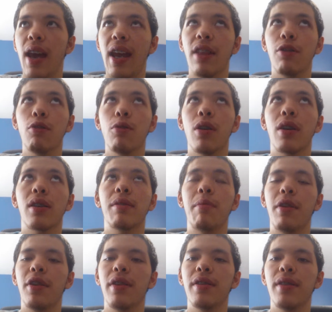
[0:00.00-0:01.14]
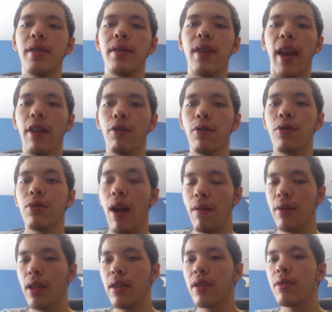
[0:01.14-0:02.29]
and through our experiences and through
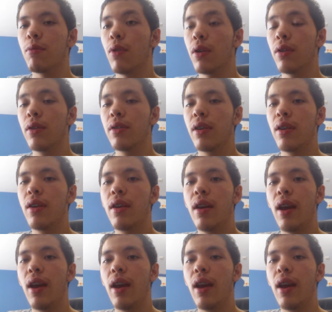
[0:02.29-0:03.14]
traveling this world